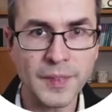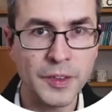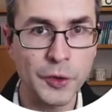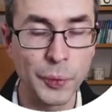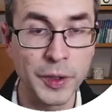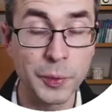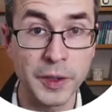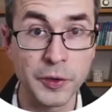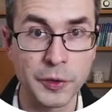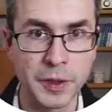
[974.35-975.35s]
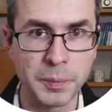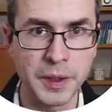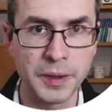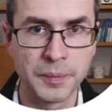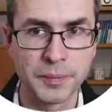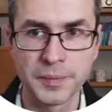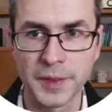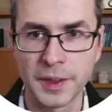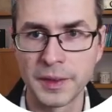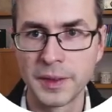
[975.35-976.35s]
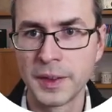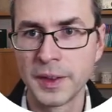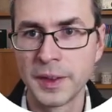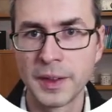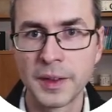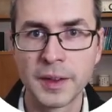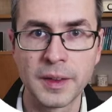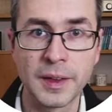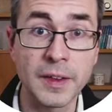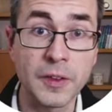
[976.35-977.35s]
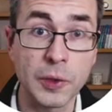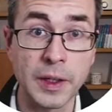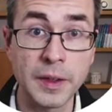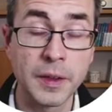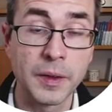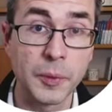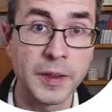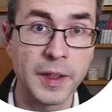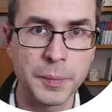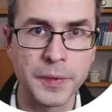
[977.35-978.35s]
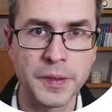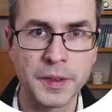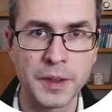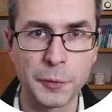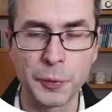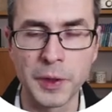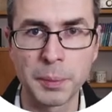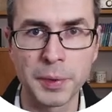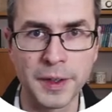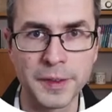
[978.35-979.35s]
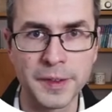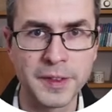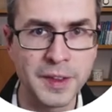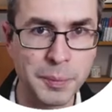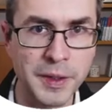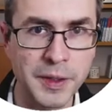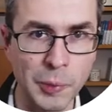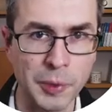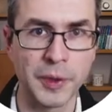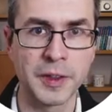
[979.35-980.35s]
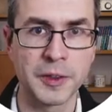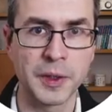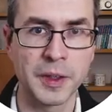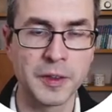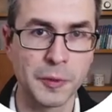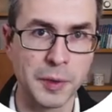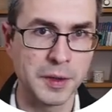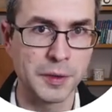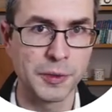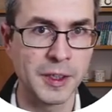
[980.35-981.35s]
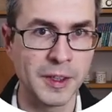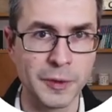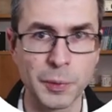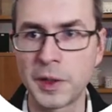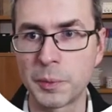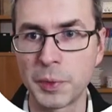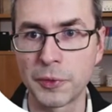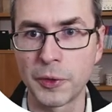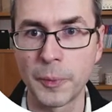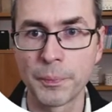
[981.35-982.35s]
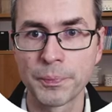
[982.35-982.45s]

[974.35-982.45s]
So which one should it be? Yeah. Let's try what happens if we apply the TP operator iteratively as we did before.